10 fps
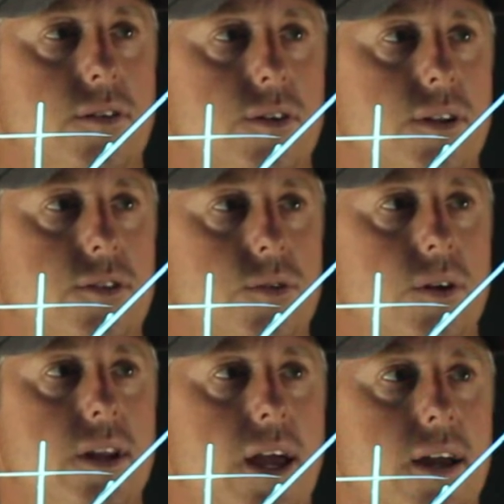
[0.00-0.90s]
so let's do a
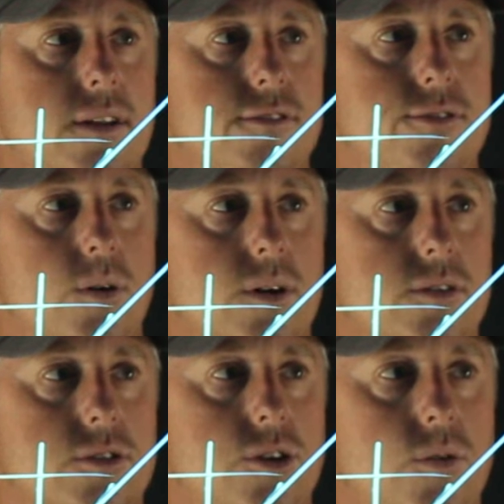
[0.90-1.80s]
negative
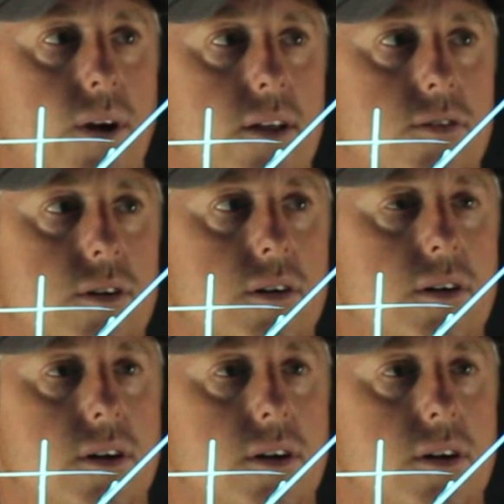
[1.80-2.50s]
focus Q answer.